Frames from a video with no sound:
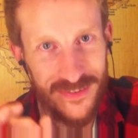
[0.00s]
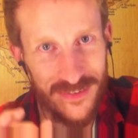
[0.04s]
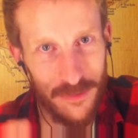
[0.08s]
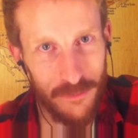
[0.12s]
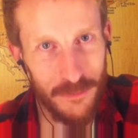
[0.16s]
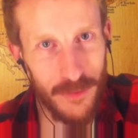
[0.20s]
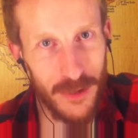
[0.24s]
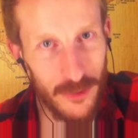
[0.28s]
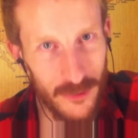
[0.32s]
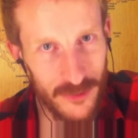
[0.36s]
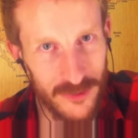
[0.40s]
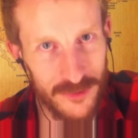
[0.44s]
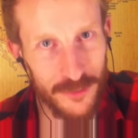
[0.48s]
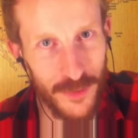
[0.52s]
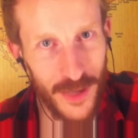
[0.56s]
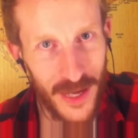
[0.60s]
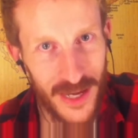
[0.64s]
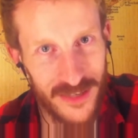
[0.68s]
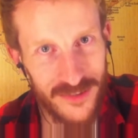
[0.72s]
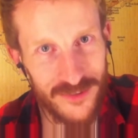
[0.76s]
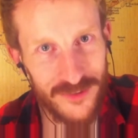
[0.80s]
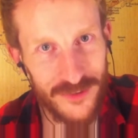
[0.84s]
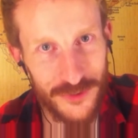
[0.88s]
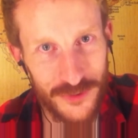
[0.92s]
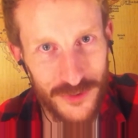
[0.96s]
is about as
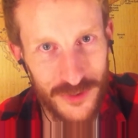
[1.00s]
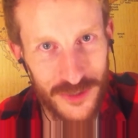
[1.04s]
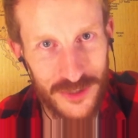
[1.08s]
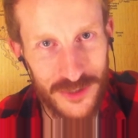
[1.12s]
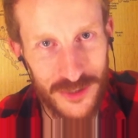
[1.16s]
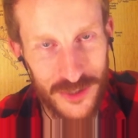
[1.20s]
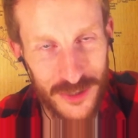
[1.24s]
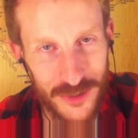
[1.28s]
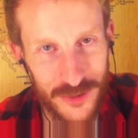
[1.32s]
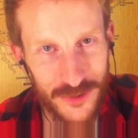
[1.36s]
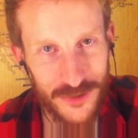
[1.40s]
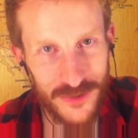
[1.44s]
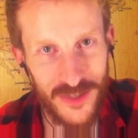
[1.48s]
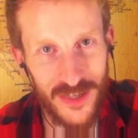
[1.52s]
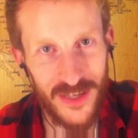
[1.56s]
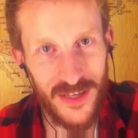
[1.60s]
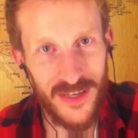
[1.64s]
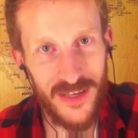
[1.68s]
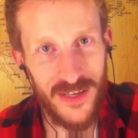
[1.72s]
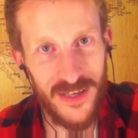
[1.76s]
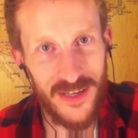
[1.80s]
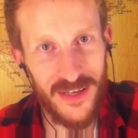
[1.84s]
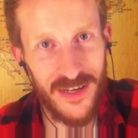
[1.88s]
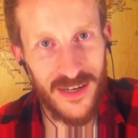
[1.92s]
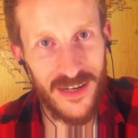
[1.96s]
bad as you can do.
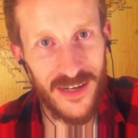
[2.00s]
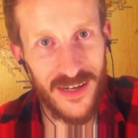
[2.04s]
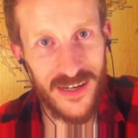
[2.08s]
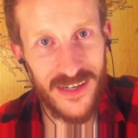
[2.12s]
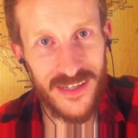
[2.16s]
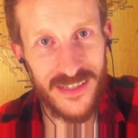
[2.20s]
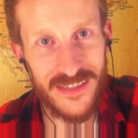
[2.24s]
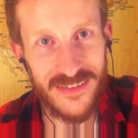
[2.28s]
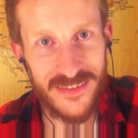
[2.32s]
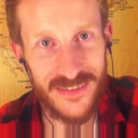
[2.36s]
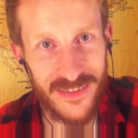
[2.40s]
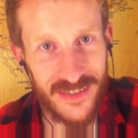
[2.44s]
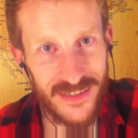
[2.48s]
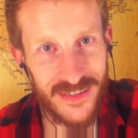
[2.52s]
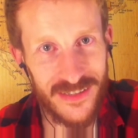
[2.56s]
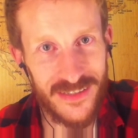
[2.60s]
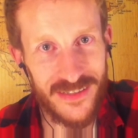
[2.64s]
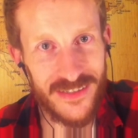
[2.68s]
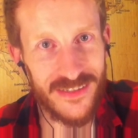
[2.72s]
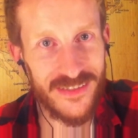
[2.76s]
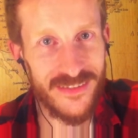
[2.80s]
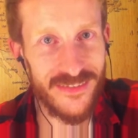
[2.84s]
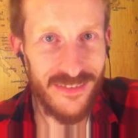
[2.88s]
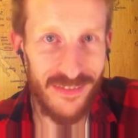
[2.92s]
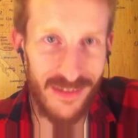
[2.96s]
A
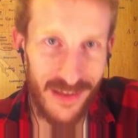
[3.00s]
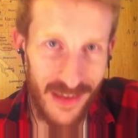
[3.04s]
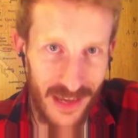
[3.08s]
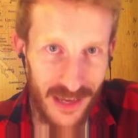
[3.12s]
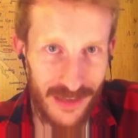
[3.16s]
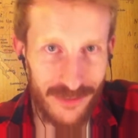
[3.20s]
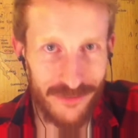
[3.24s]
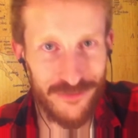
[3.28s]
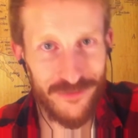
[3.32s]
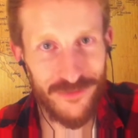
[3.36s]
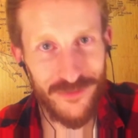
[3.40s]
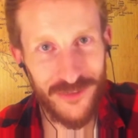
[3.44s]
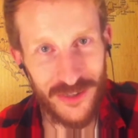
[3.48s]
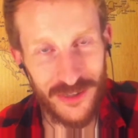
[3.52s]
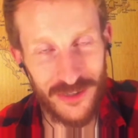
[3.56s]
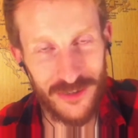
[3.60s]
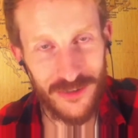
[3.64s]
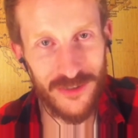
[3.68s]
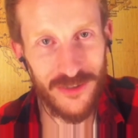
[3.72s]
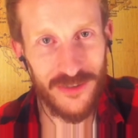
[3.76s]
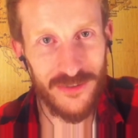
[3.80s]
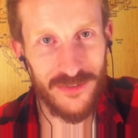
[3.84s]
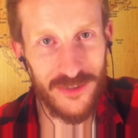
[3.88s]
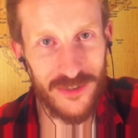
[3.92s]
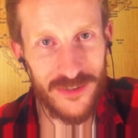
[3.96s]
D is an F
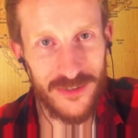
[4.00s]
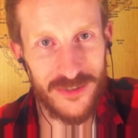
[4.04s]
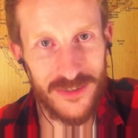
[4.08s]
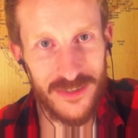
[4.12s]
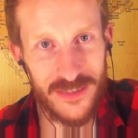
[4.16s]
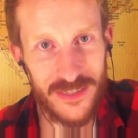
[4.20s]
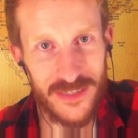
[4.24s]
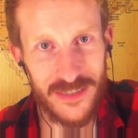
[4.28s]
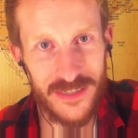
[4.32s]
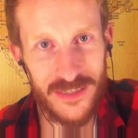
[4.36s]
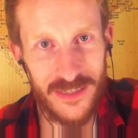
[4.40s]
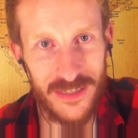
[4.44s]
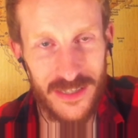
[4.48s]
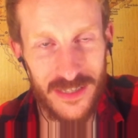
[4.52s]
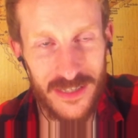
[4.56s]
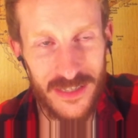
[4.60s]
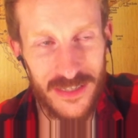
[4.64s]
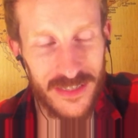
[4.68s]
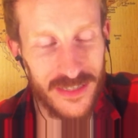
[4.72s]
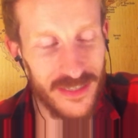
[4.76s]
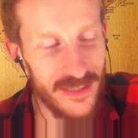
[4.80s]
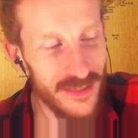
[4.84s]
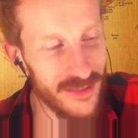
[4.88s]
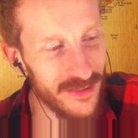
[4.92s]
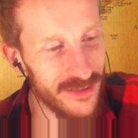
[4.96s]
in university
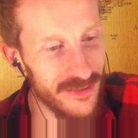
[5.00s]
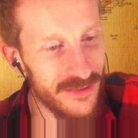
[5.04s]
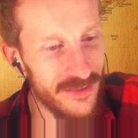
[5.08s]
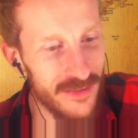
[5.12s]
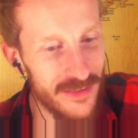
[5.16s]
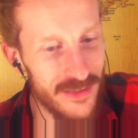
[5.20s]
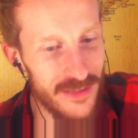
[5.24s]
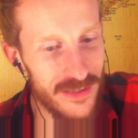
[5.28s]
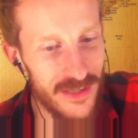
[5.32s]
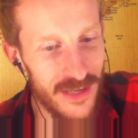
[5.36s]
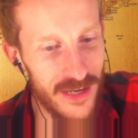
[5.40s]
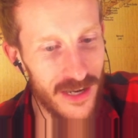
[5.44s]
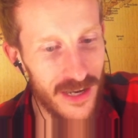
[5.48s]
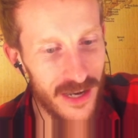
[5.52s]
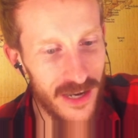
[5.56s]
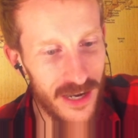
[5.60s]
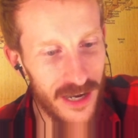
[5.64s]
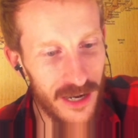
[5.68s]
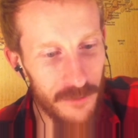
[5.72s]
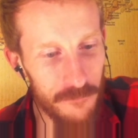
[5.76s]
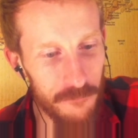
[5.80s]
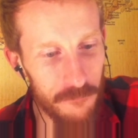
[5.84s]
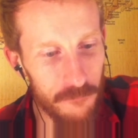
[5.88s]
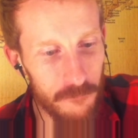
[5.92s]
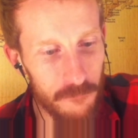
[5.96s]
here.
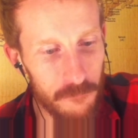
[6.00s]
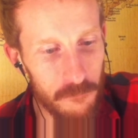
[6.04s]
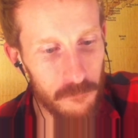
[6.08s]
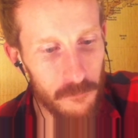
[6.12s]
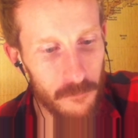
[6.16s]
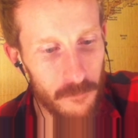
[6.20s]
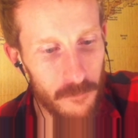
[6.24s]
Yeah,